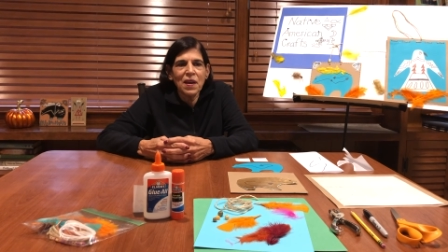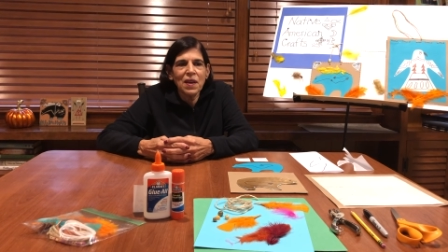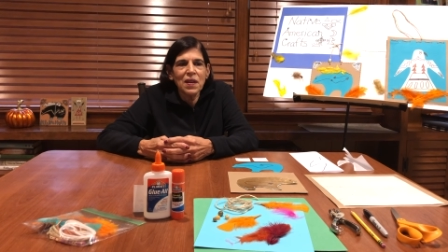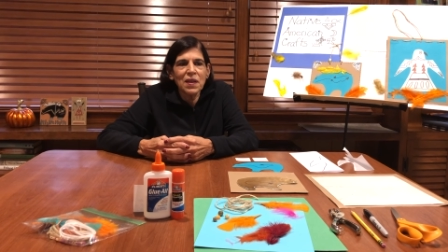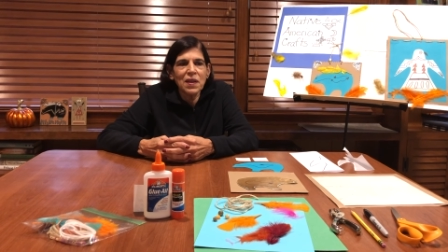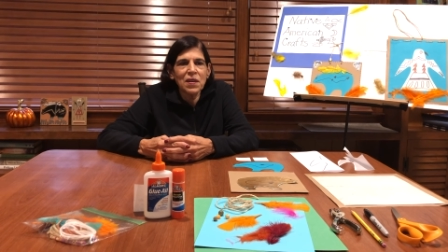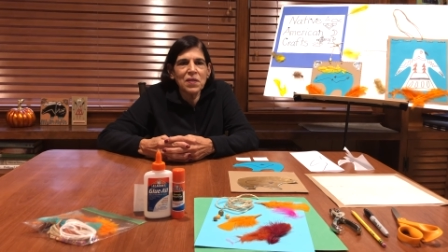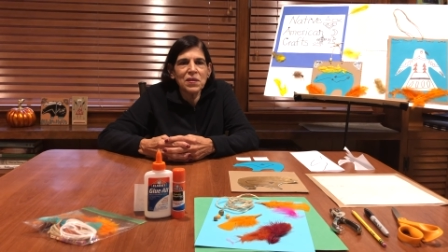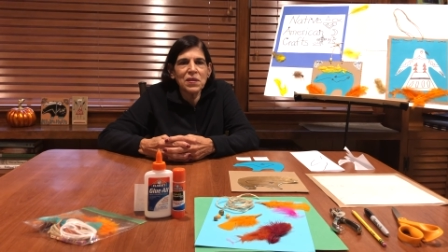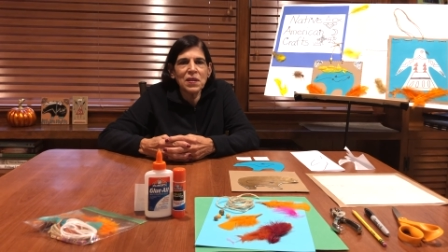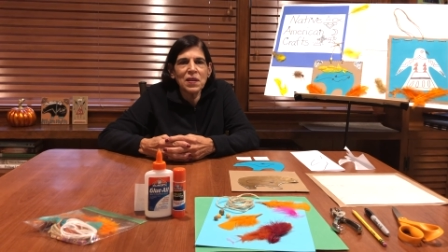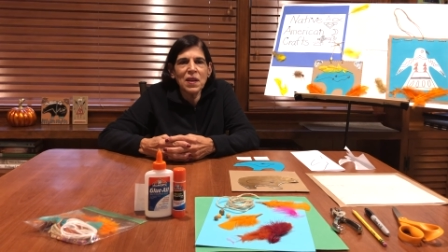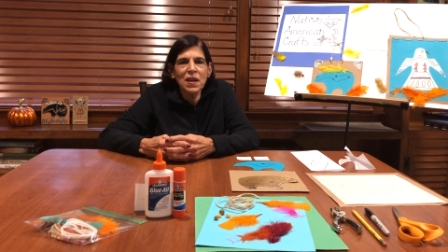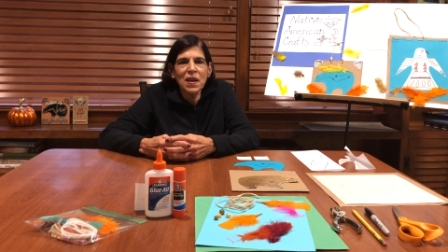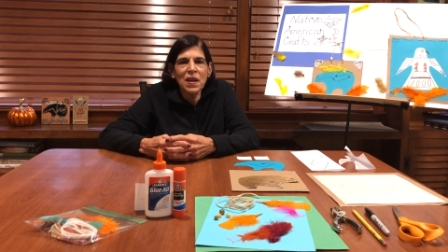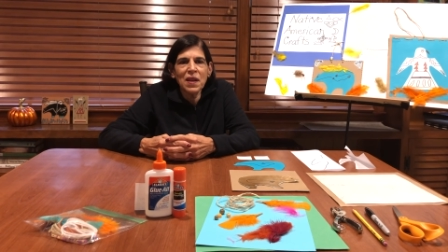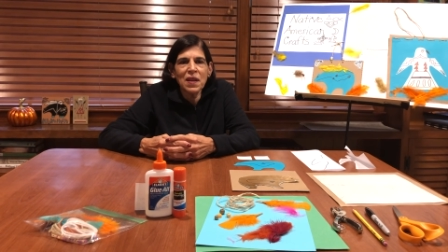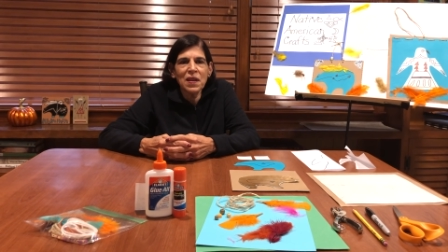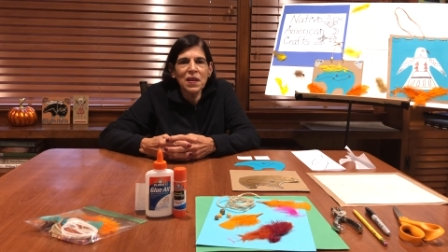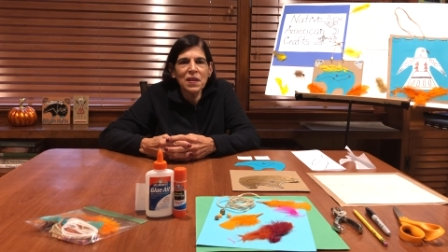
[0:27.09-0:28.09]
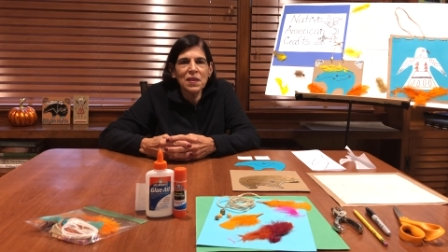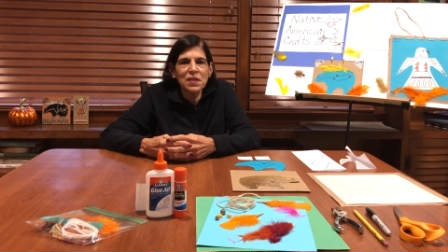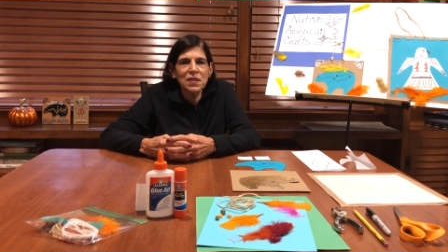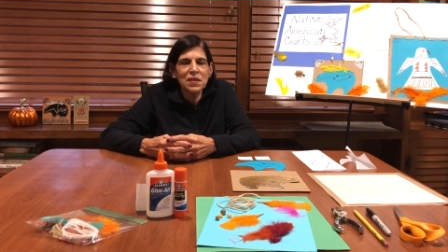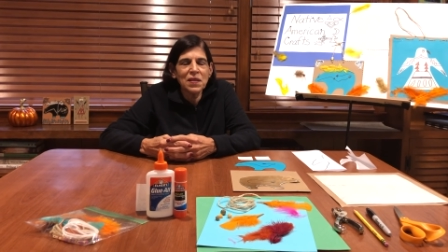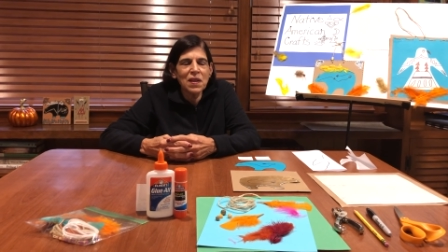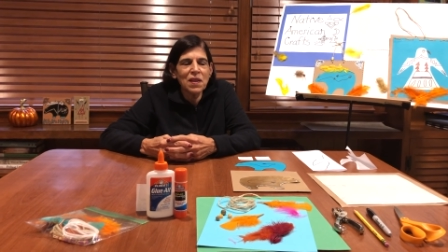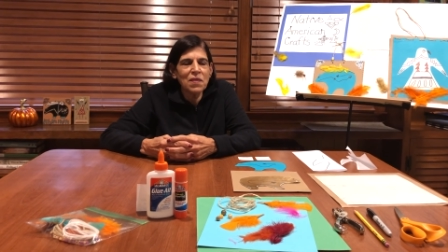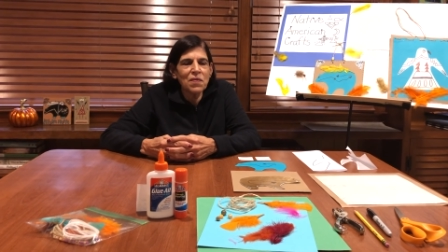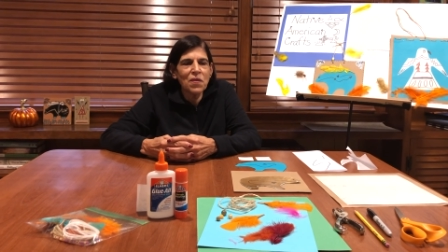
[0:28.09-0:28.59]
Now today,
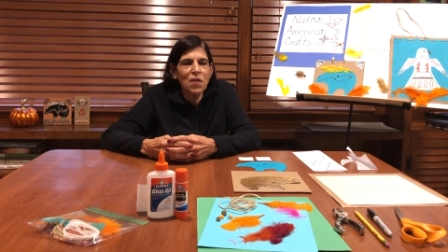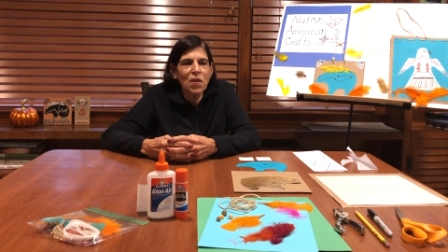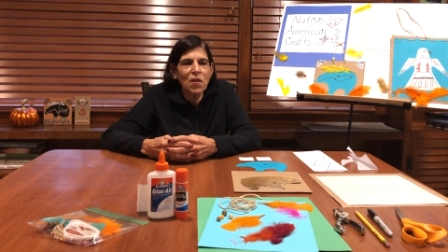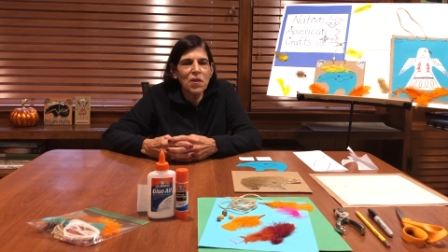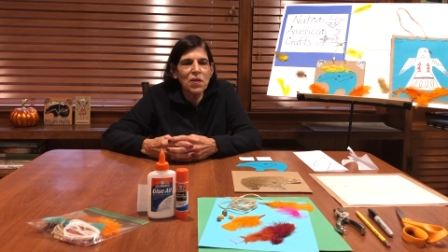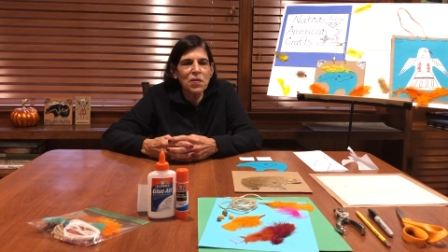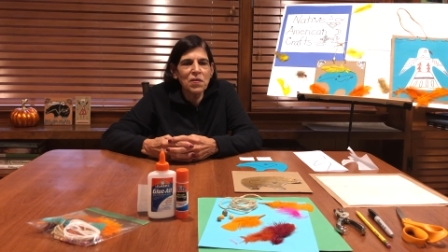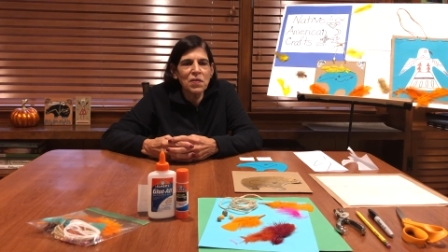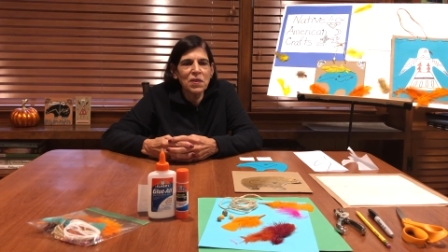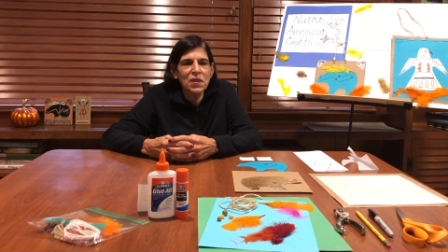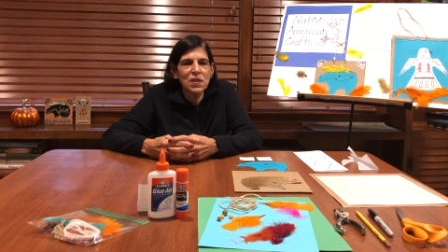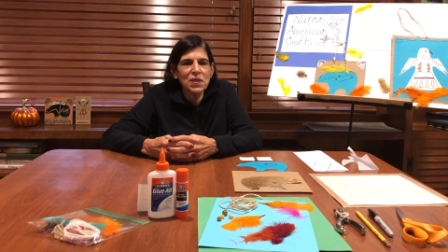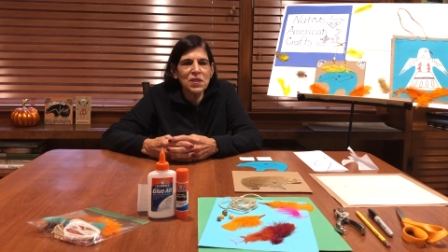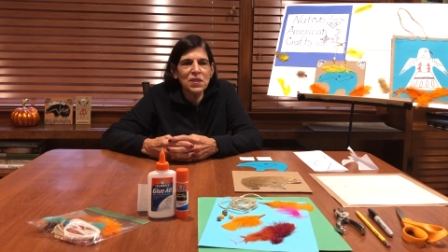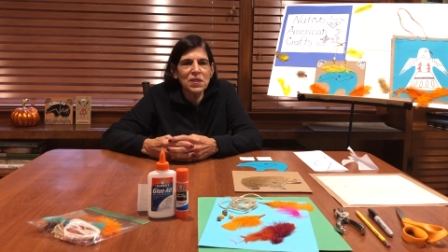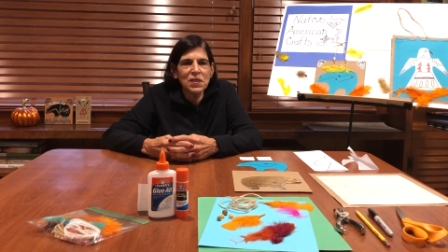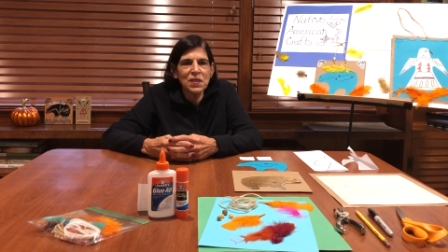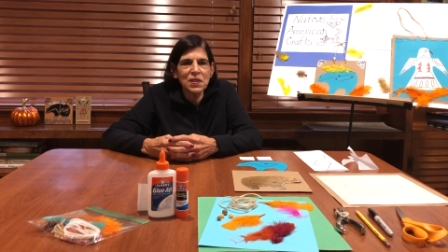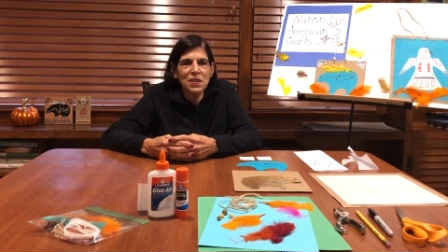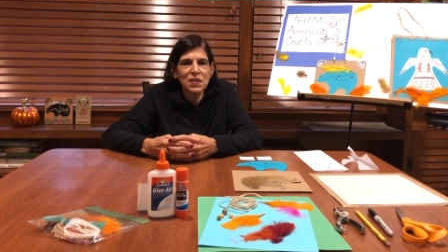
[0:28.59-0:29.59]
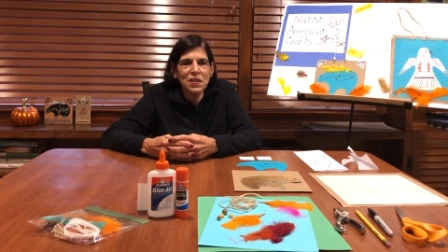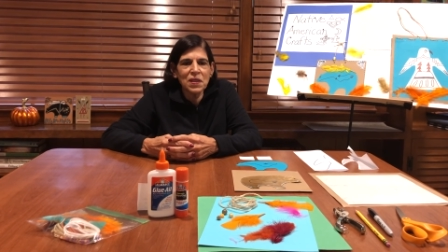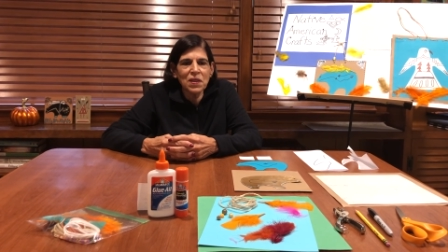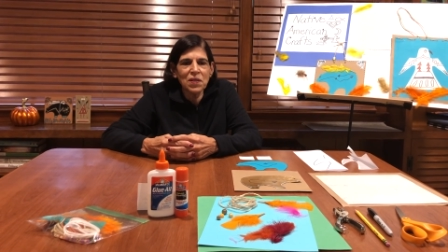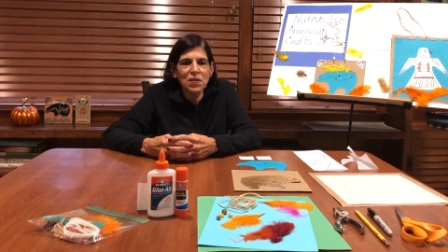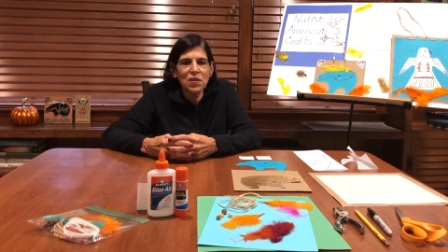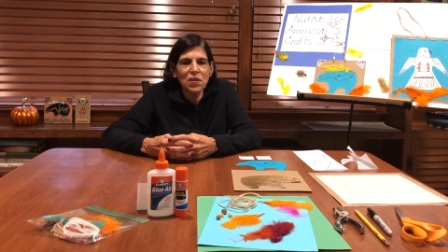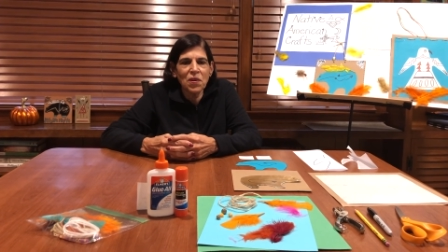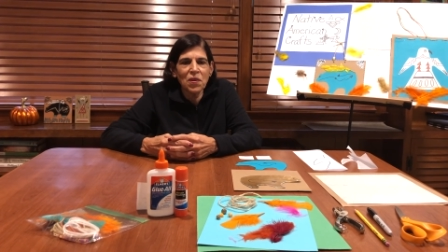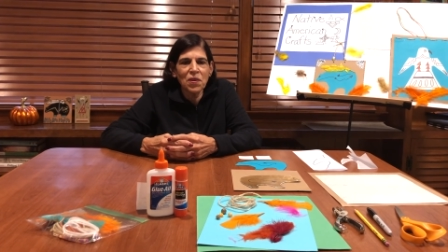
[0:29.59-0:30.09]
instead of honoring just a
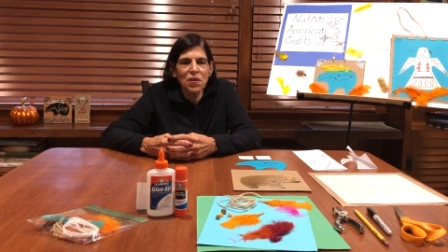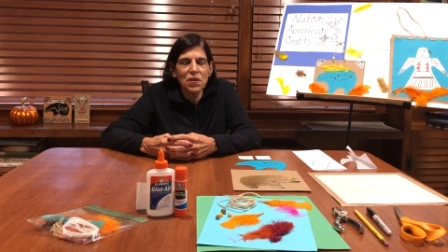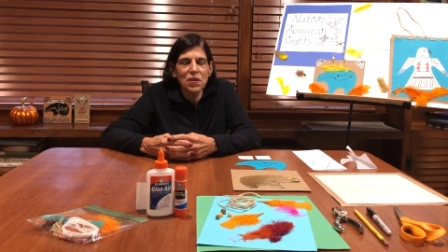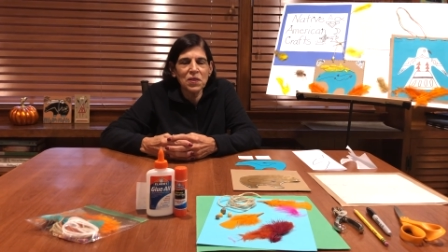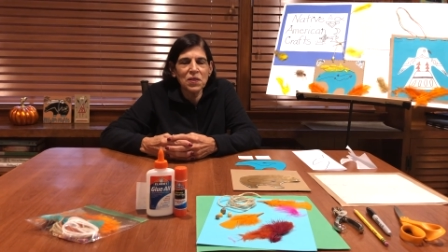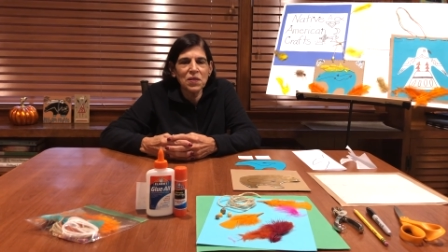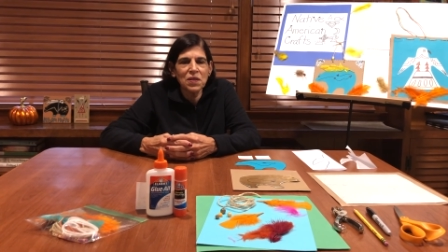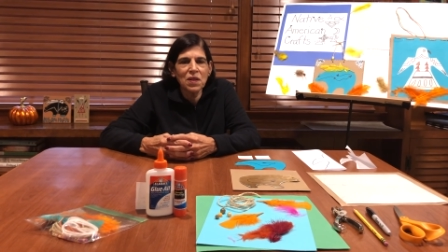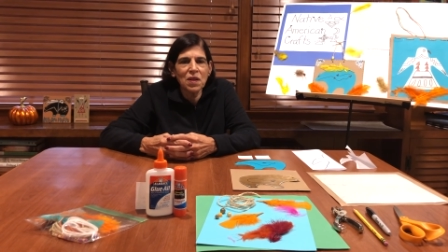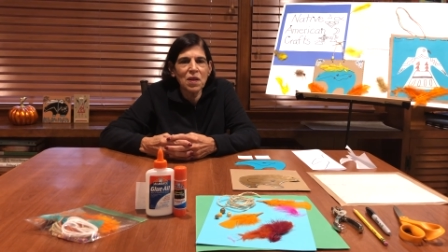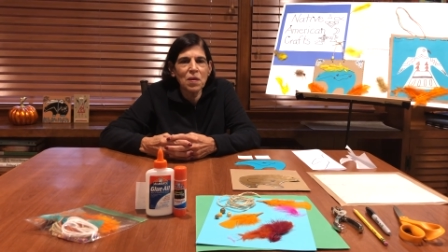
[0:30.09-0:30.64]
single artist,